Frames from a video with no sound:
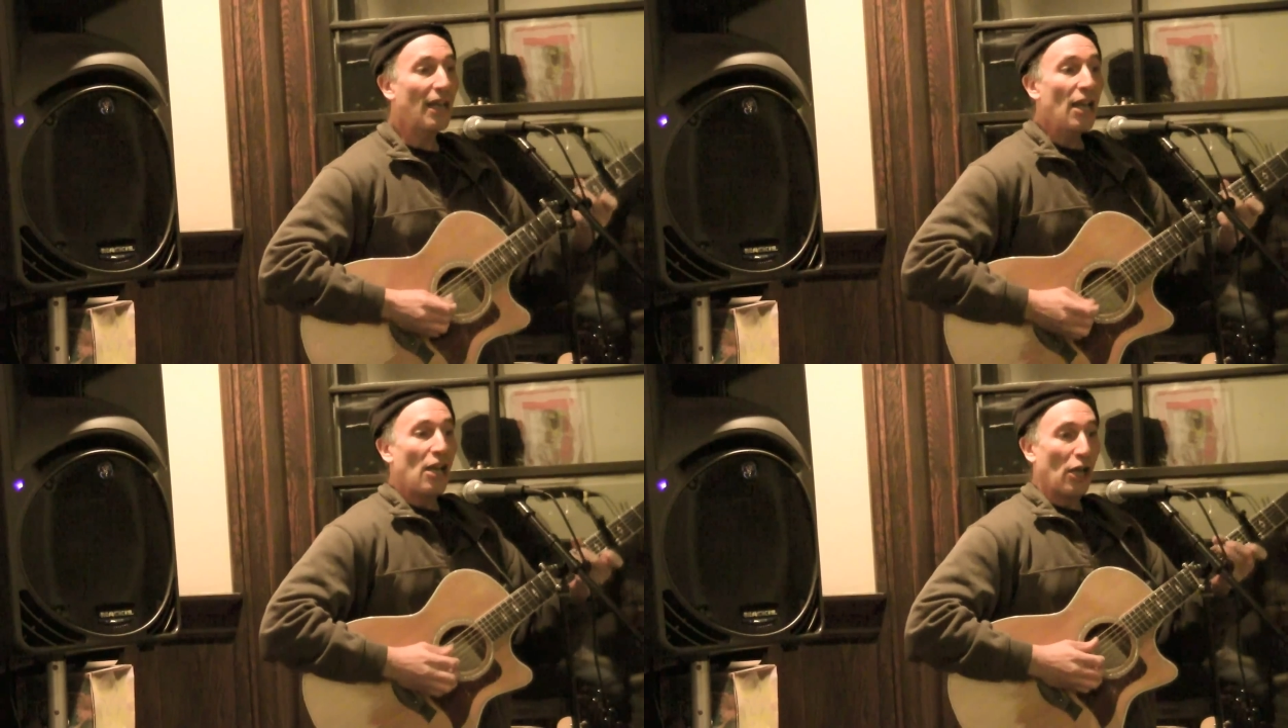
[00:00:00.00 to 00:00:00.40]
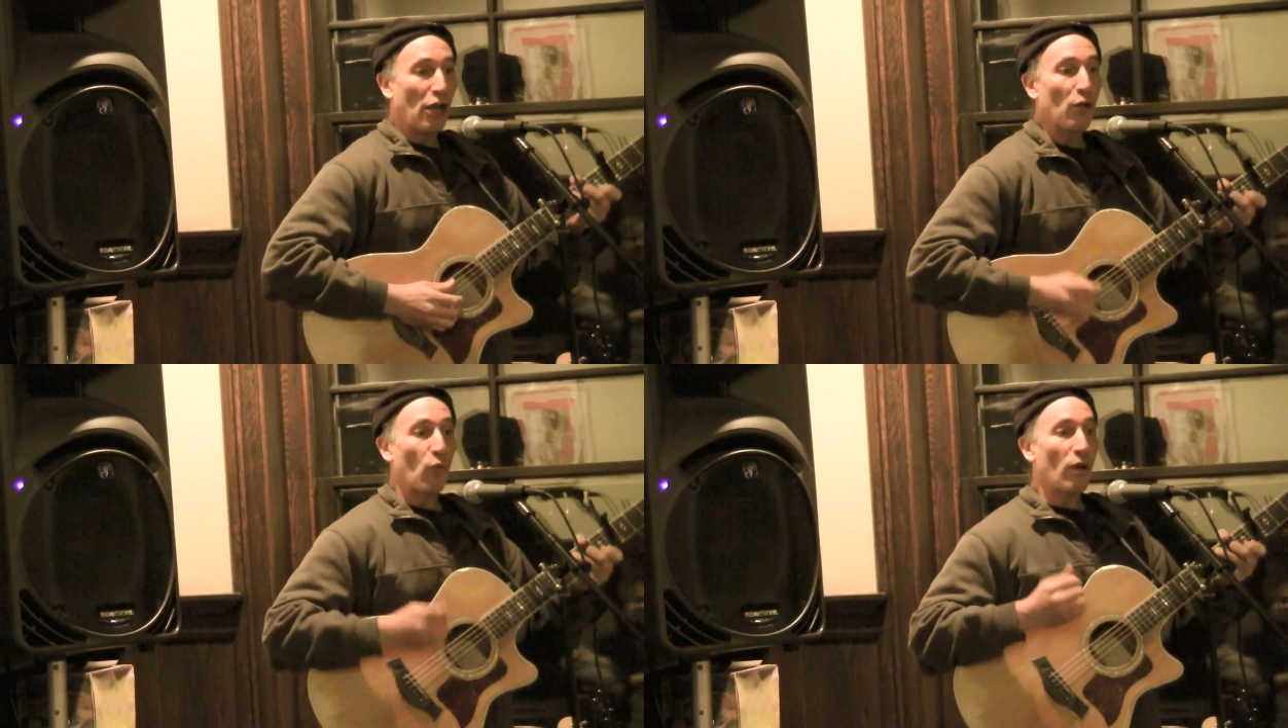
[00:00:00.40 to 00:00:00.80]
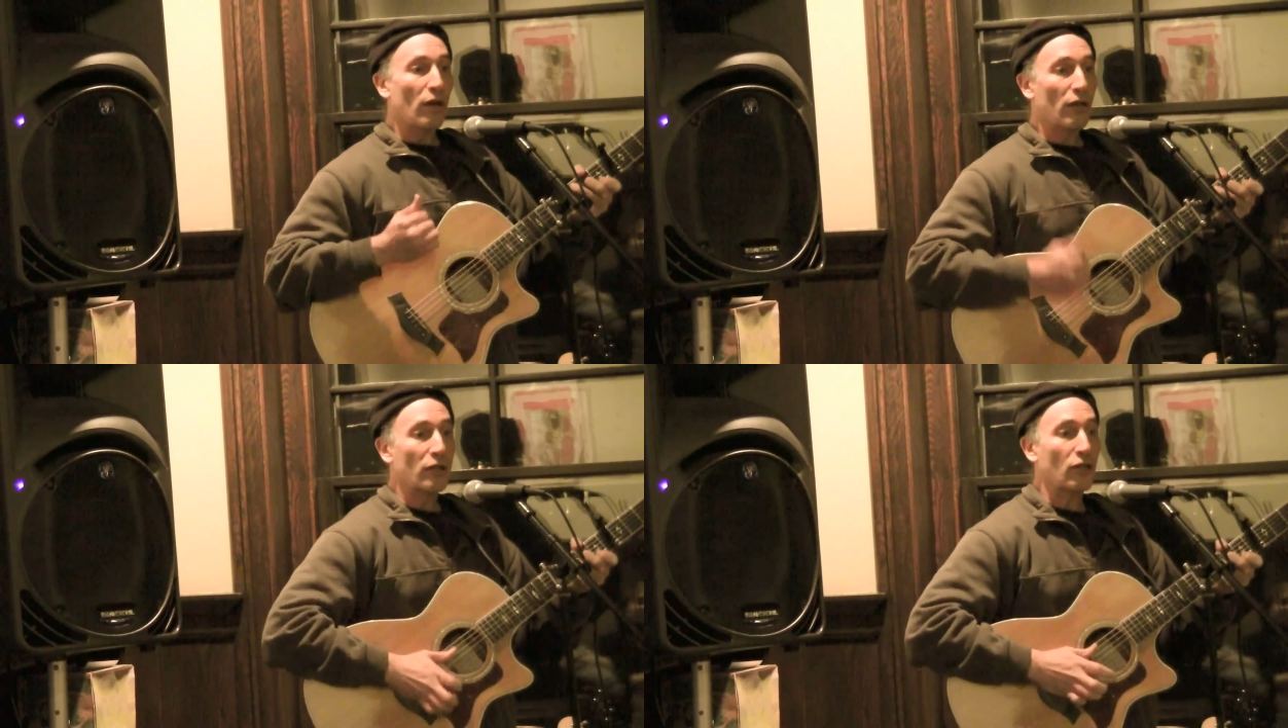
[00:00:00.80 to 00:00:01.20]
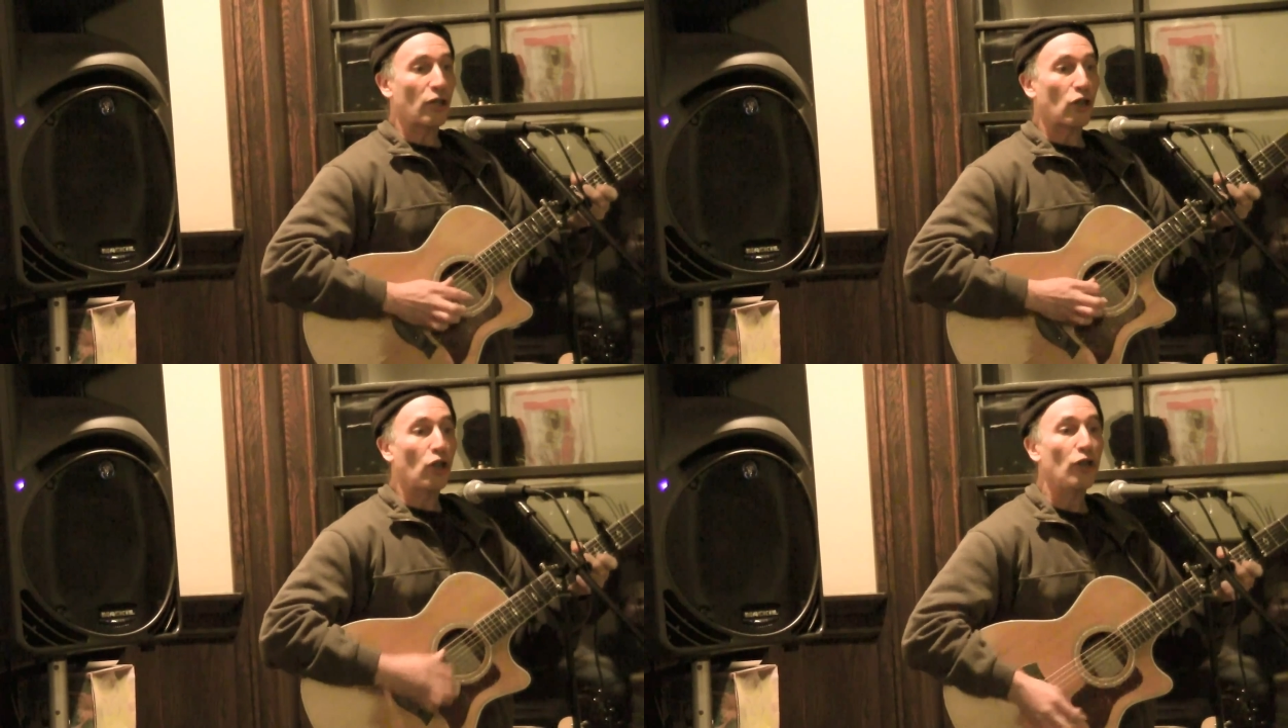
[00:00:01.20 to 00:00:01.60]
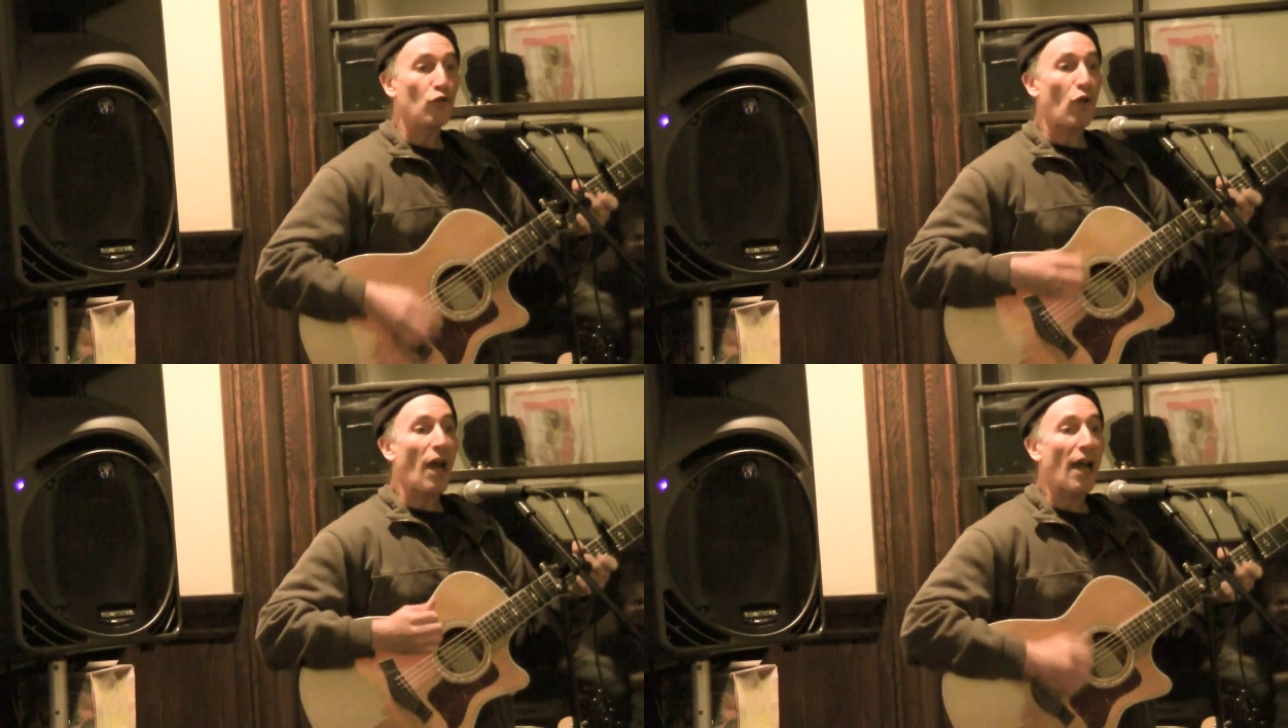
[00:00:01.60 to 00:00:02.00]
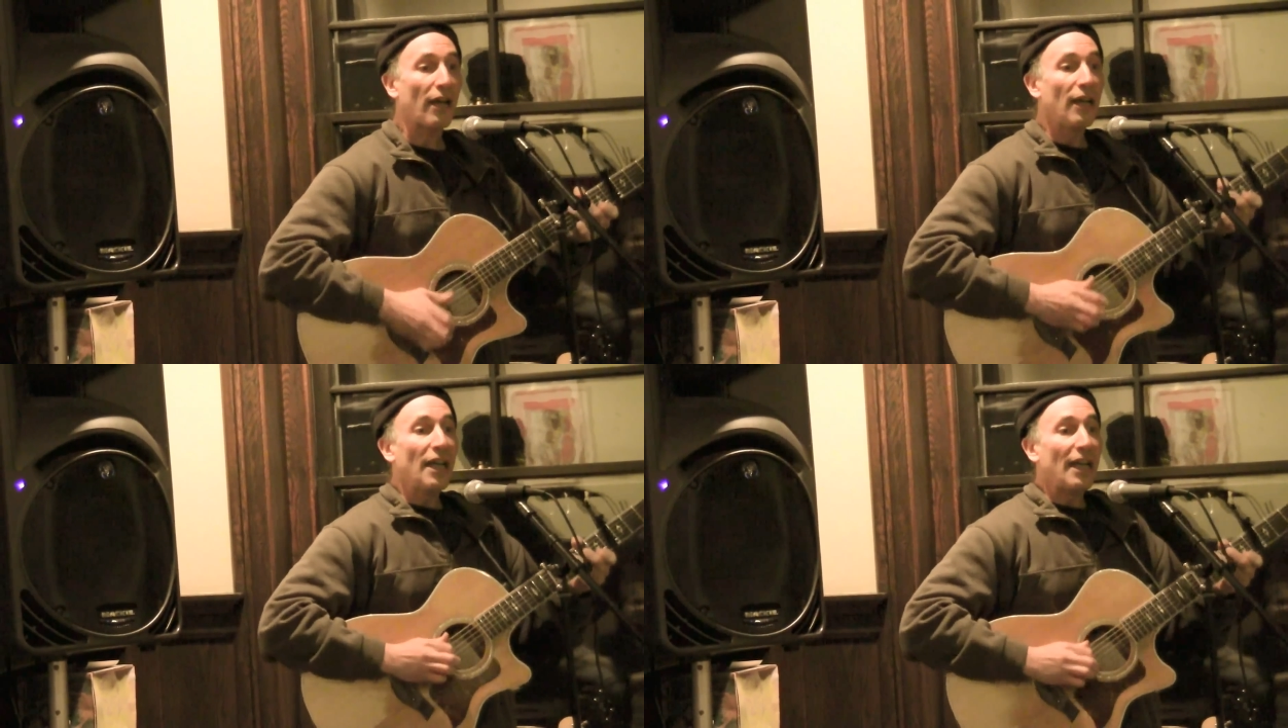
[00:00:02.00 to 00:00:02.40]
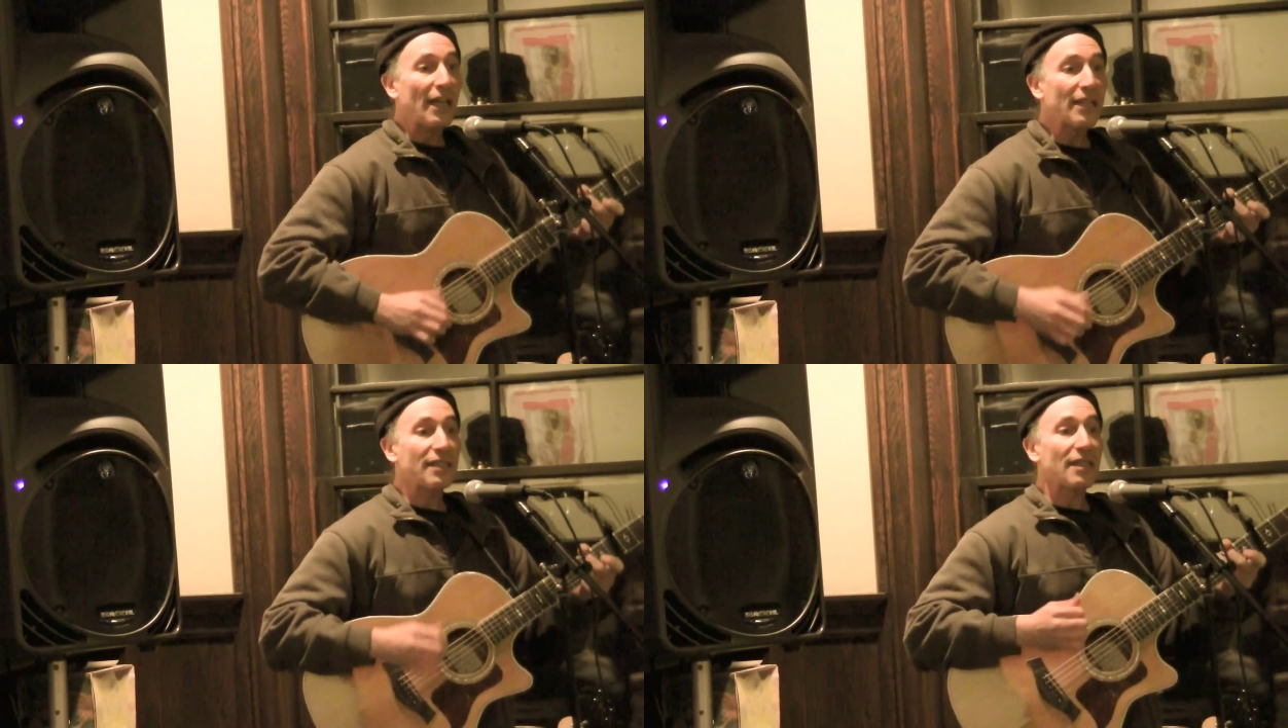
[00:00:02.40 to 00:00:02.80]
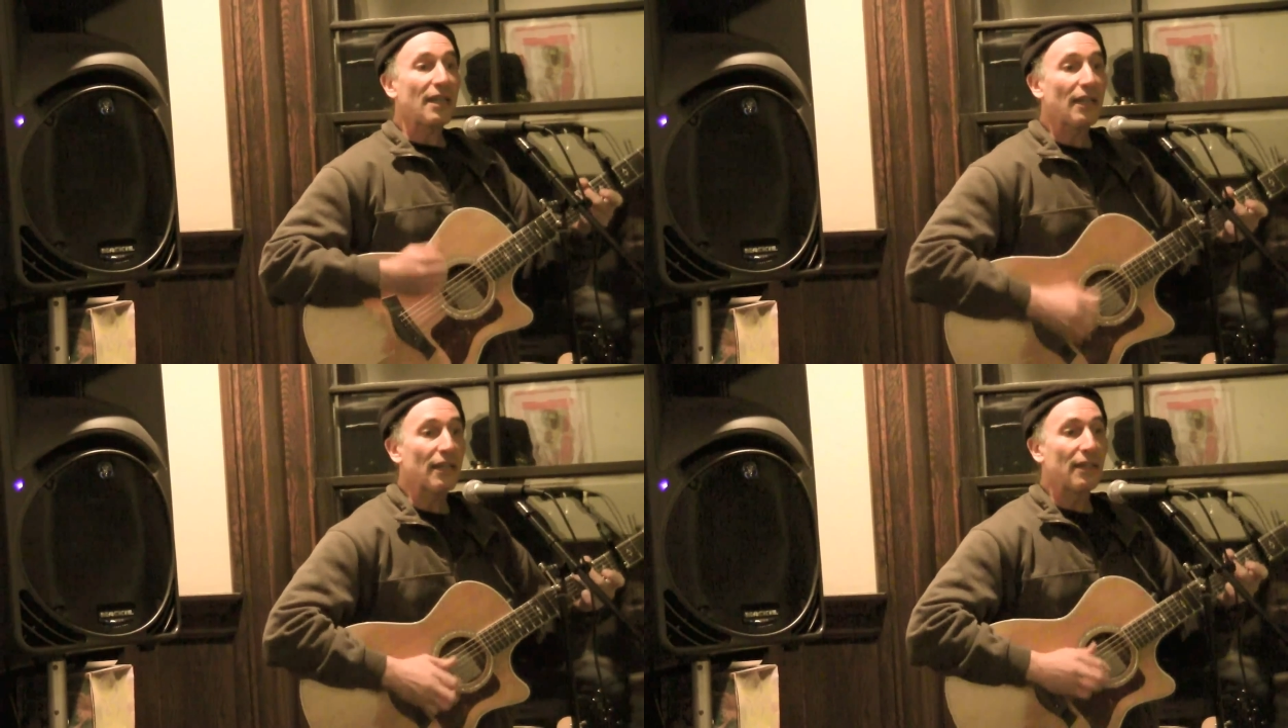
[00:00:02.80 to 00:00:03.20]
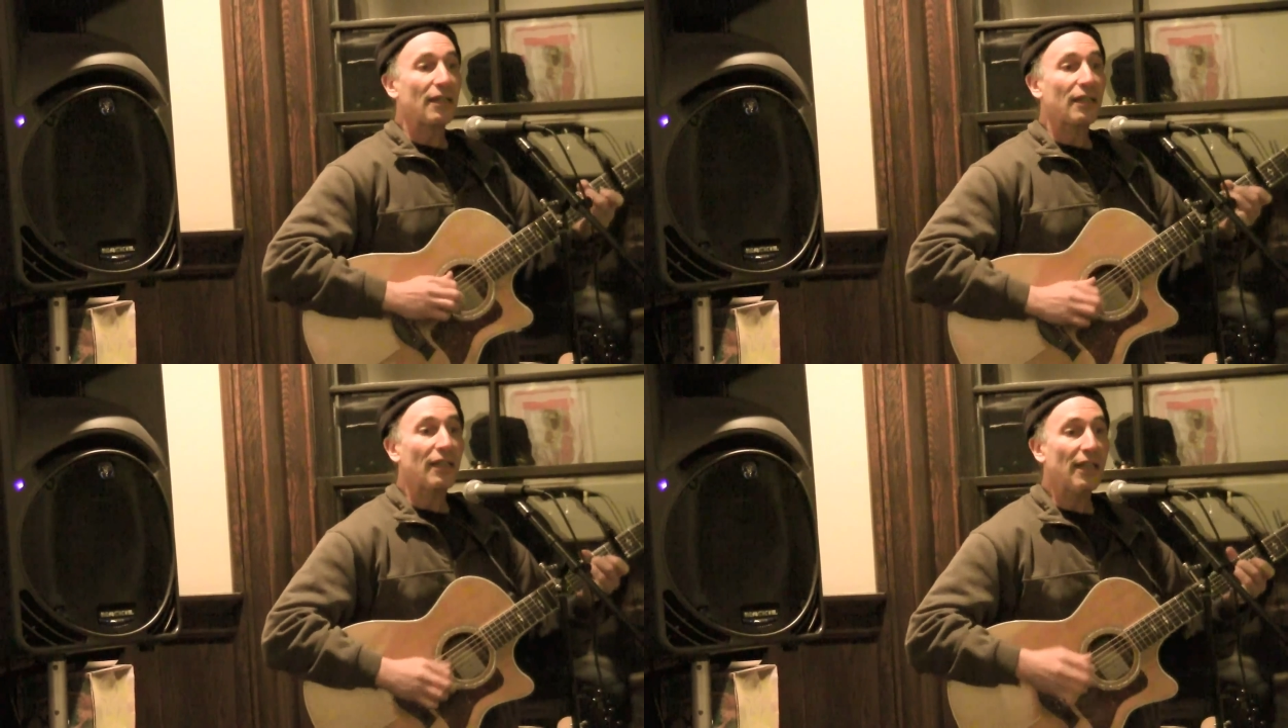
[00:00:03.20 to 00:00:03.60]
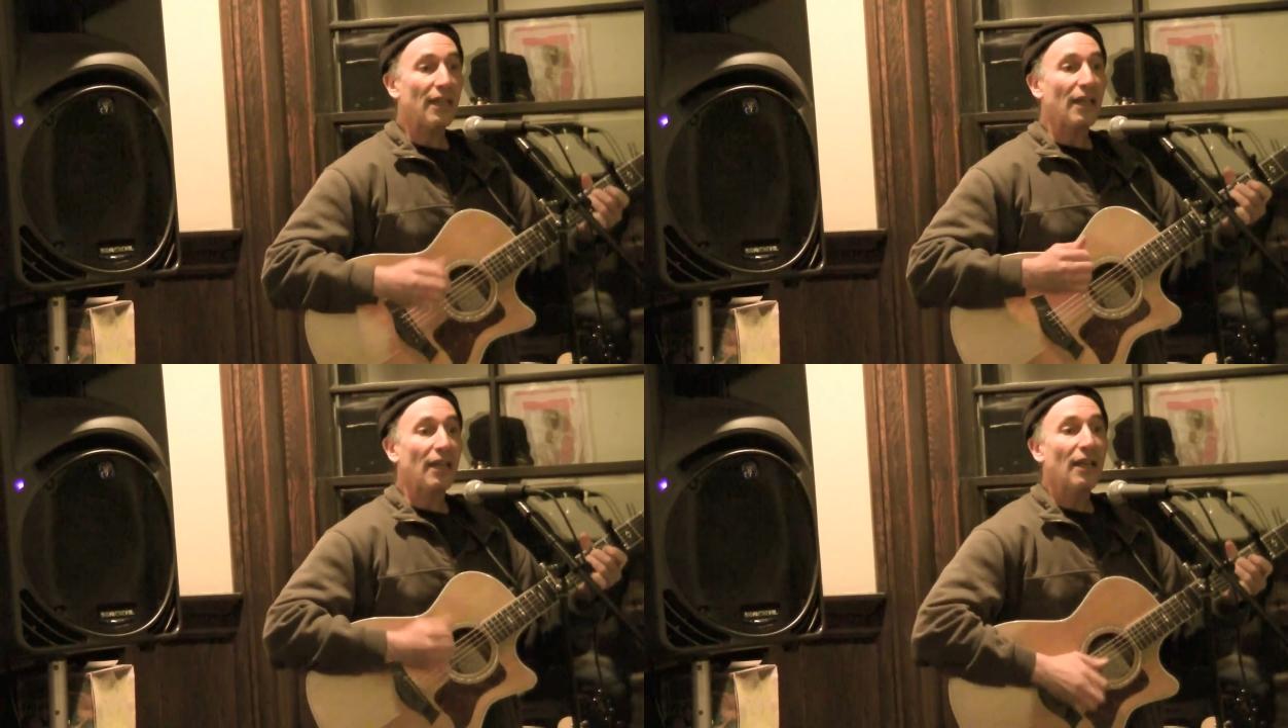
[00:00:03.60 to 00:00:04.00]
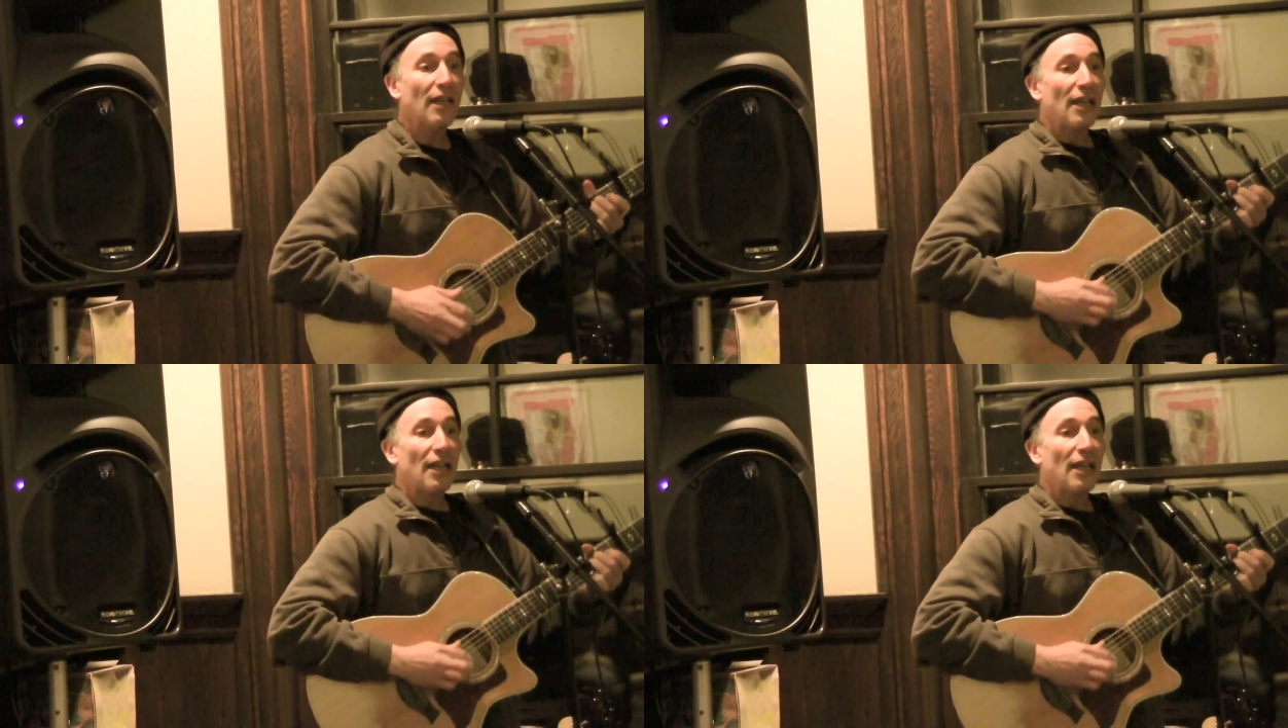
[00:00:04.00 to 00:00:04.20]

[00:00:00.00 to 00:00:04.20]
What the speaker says: It was a good rag, it did the cleaning.